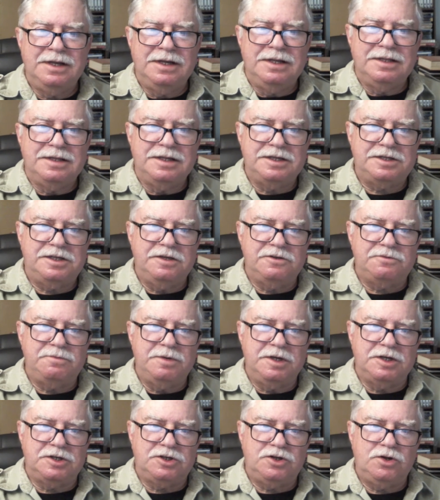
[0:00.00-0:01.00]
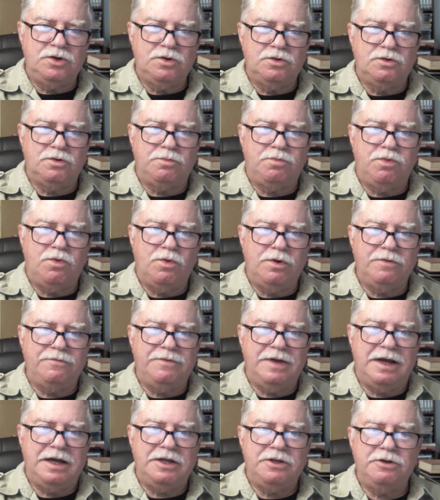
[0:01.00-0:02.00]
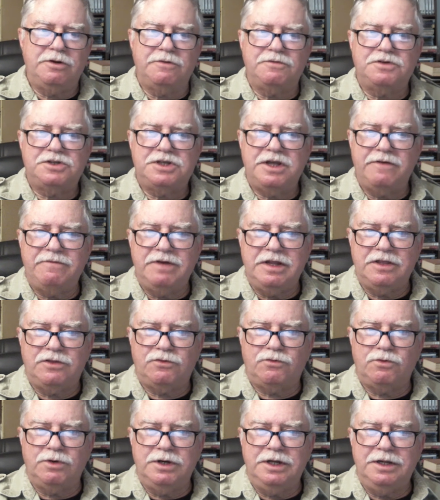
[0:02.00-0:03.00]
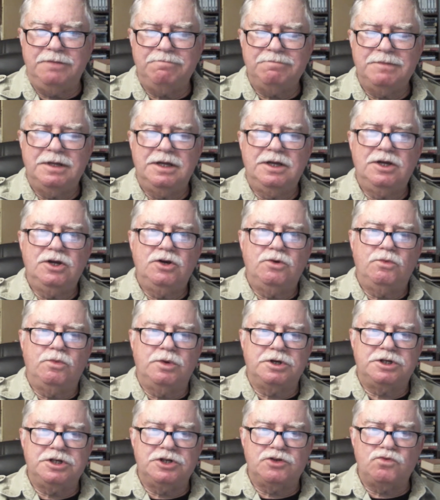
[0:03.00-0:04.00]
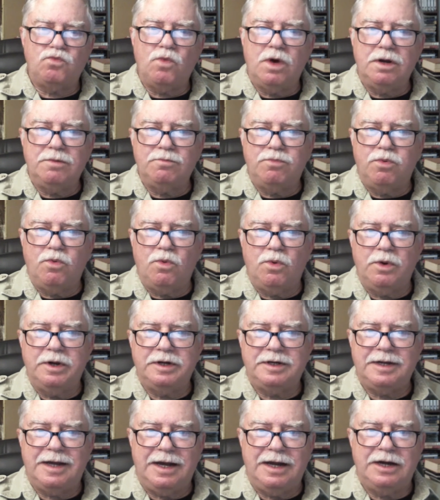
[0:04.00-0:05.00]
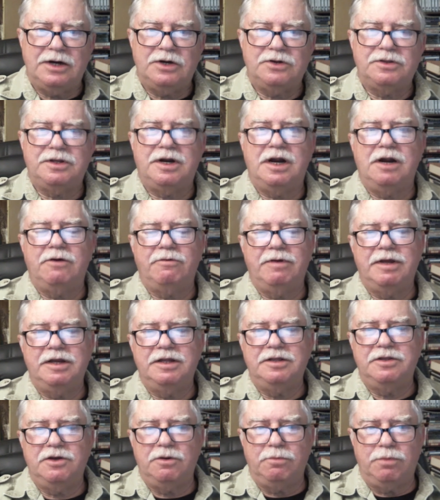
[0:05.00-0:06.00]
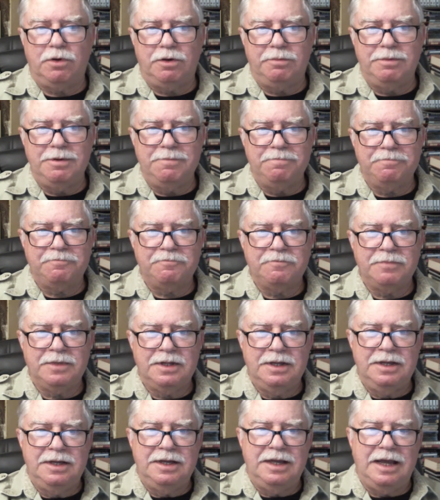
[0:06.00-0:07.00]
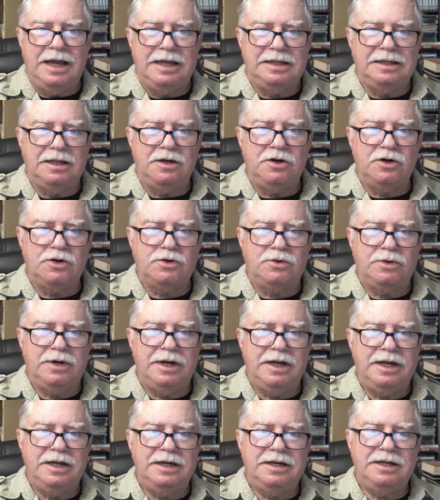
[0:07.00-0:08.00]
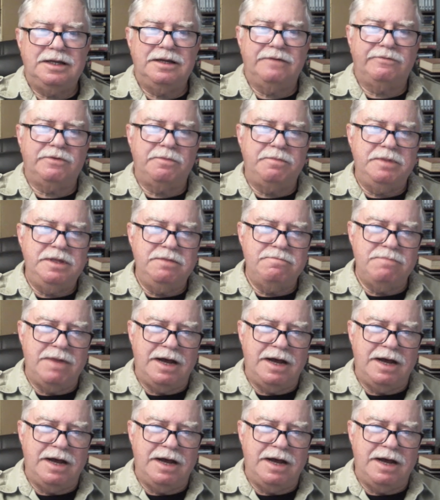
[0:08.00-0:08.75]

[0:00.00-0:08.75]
This gives me a total point value of 73, which is 1 point higher than I rated their bourbon. A letter grade of a B-.